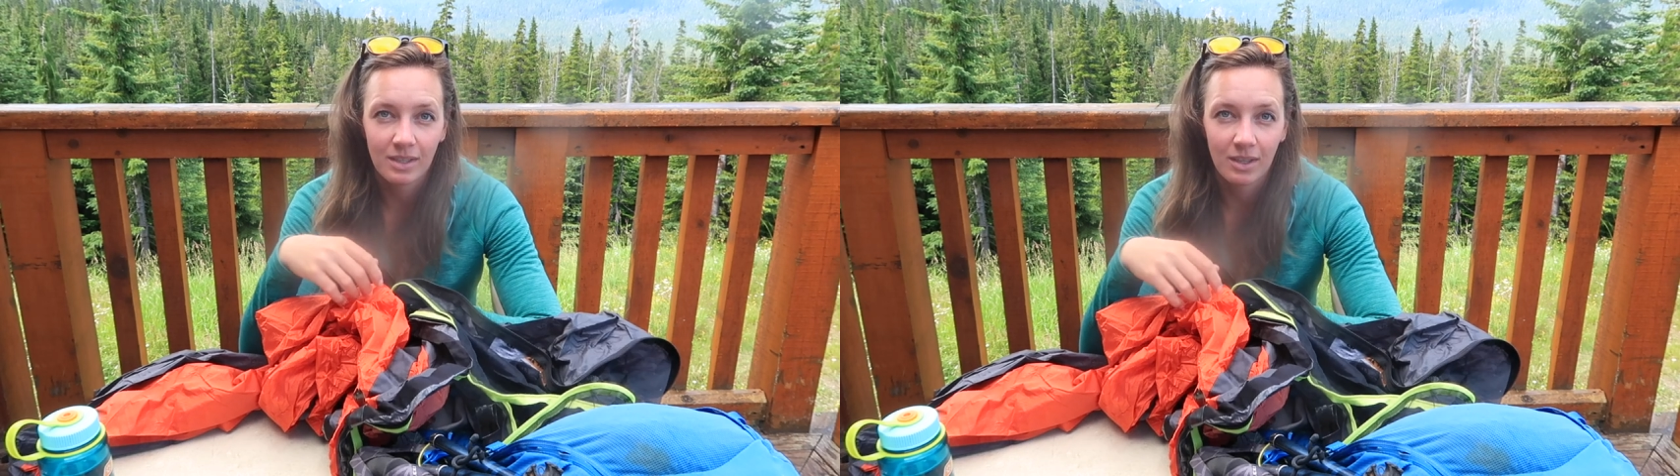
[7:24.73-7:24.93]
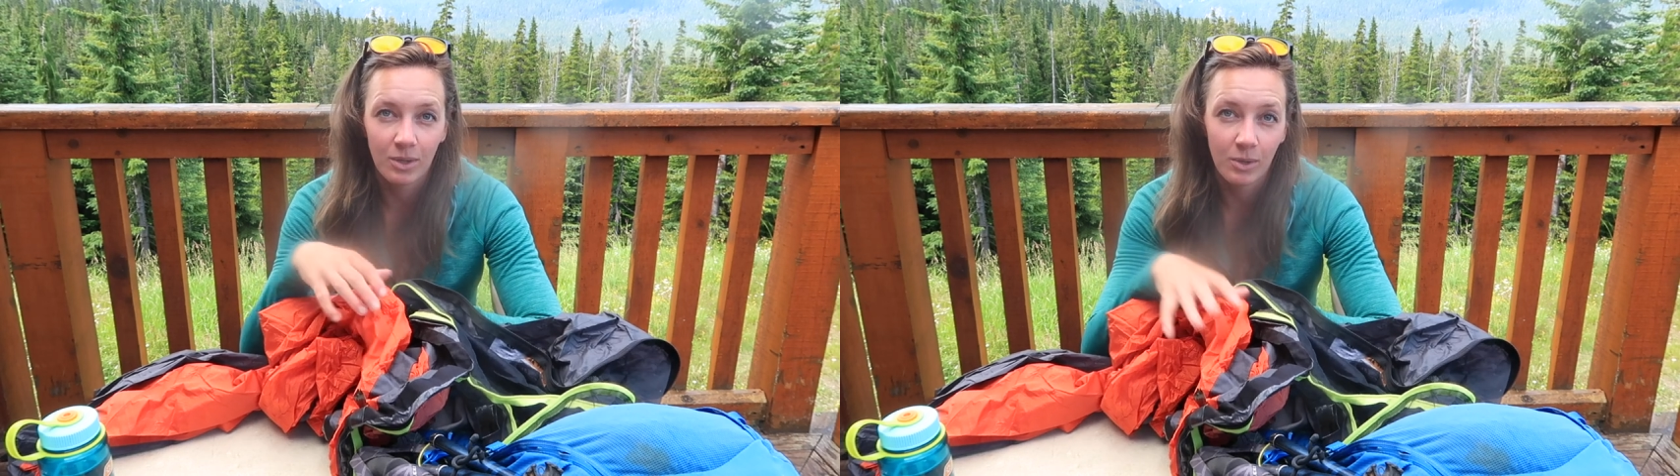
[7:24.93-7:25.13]

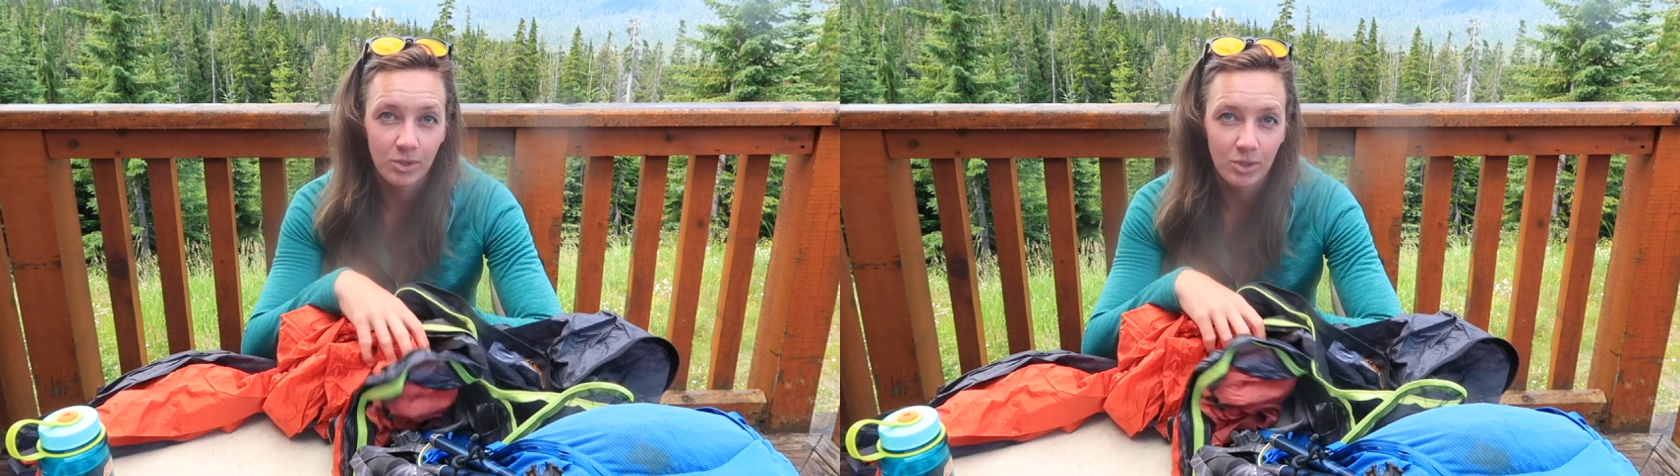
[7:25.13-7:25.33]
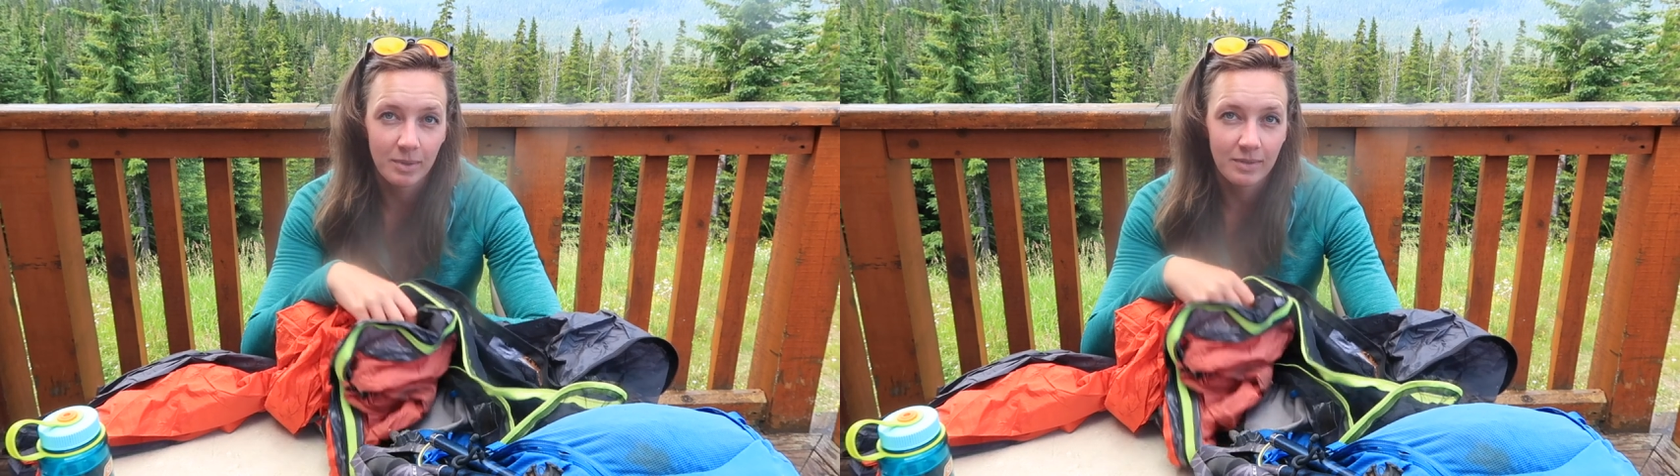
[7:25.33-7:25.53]
the
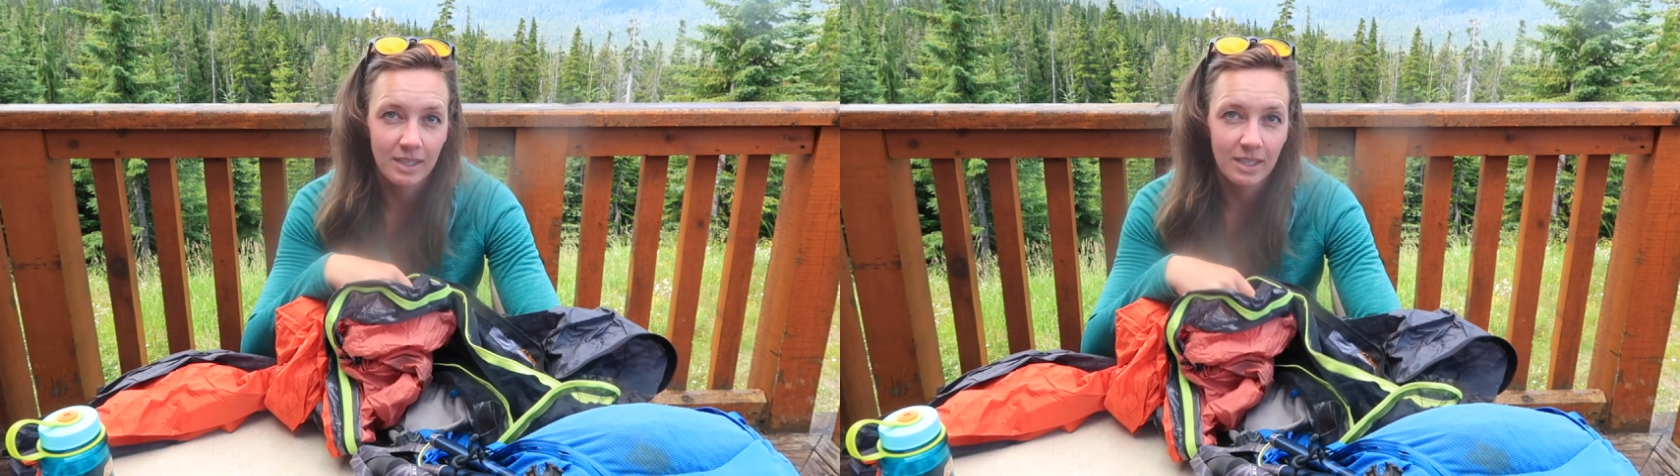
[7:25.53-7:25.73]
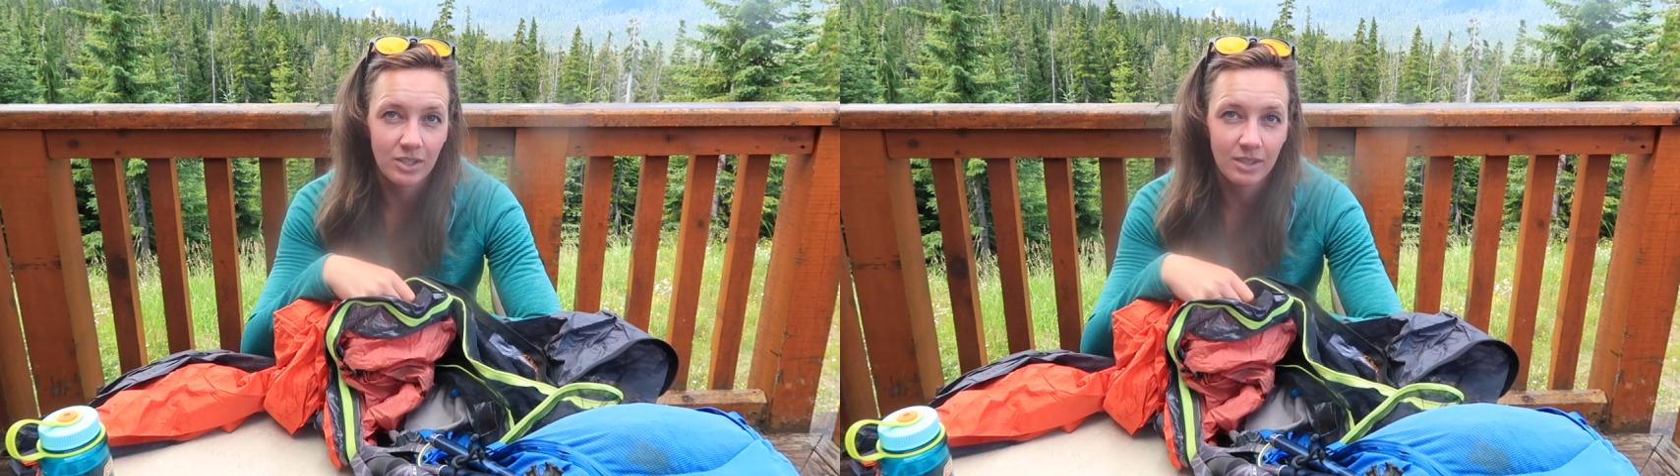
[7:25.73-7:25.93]
closure
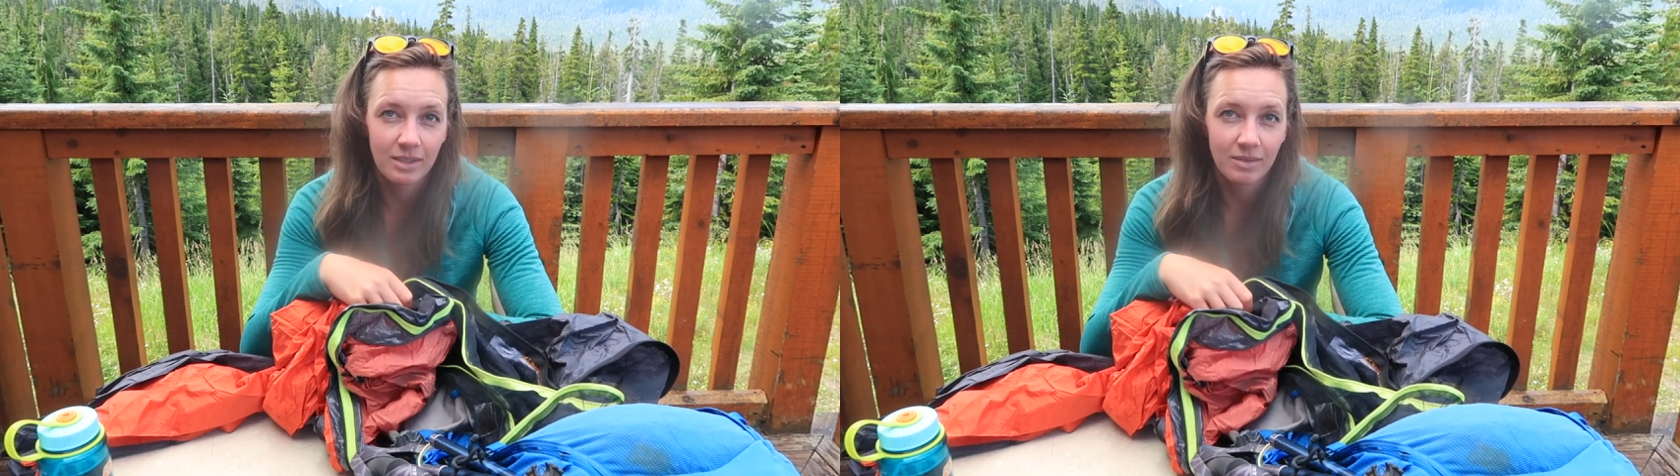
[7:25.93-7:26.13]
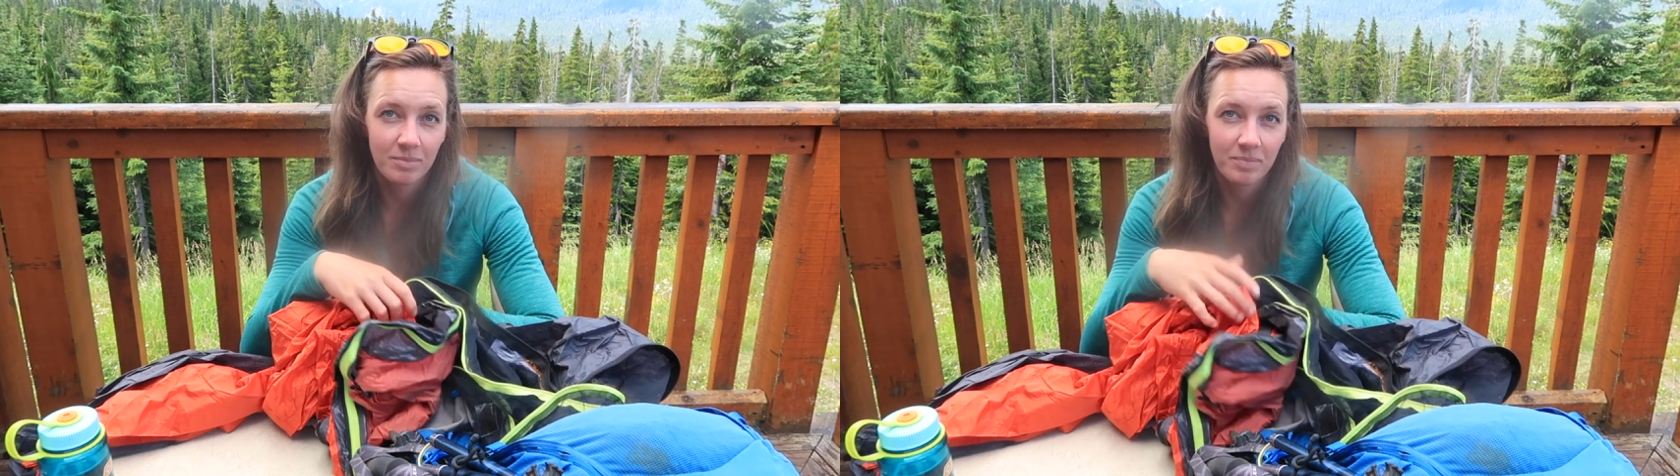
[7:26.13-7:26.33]
bivvy and
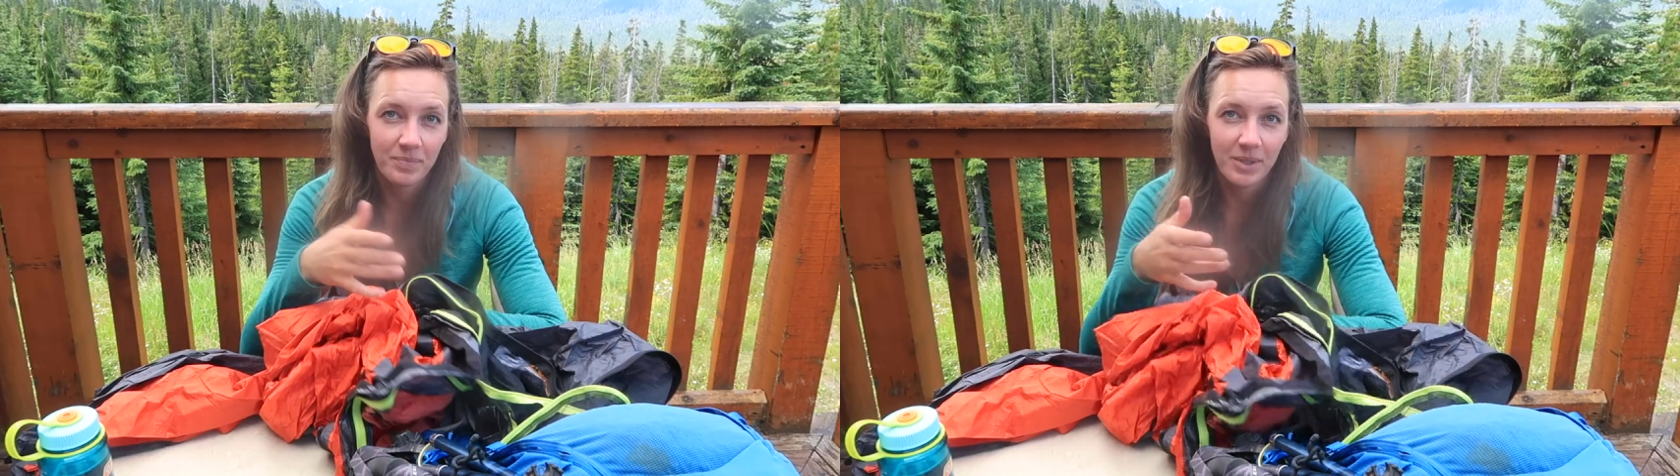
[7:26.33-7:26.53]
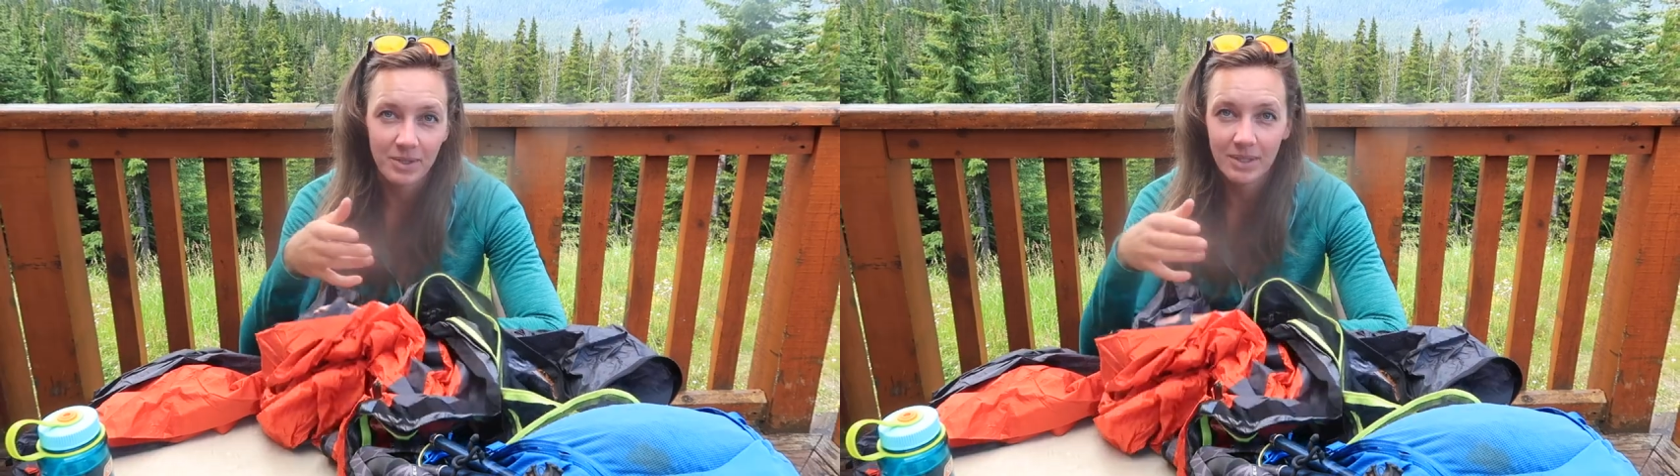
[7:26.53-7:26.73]
just,
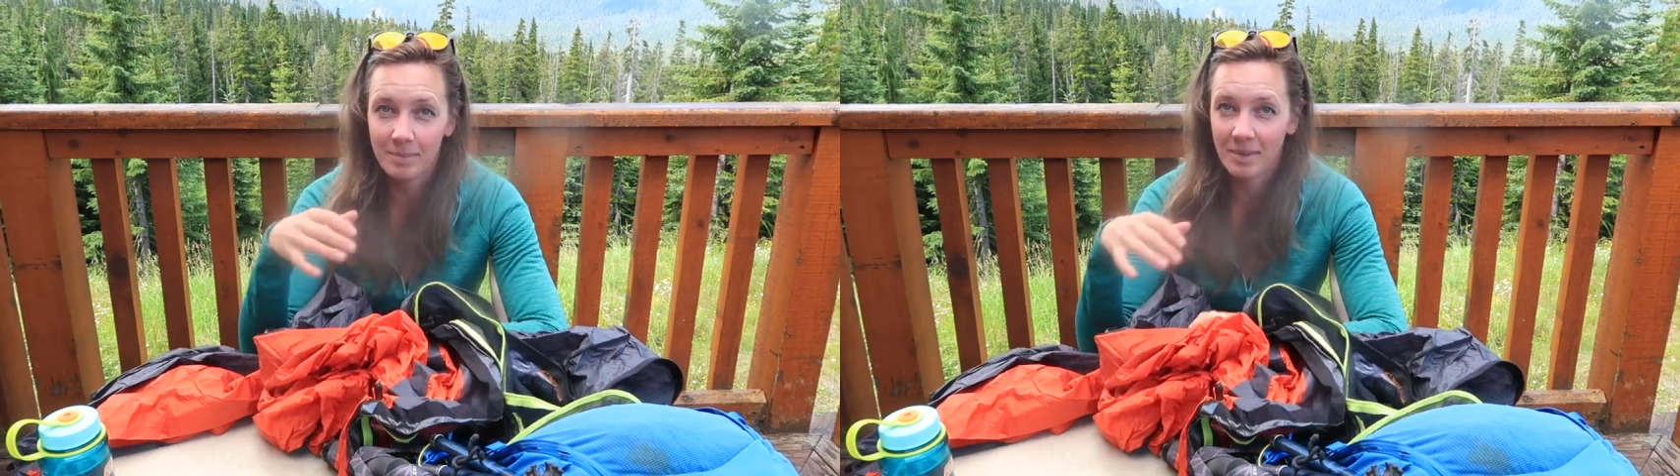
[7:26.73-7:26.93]
you know, sleep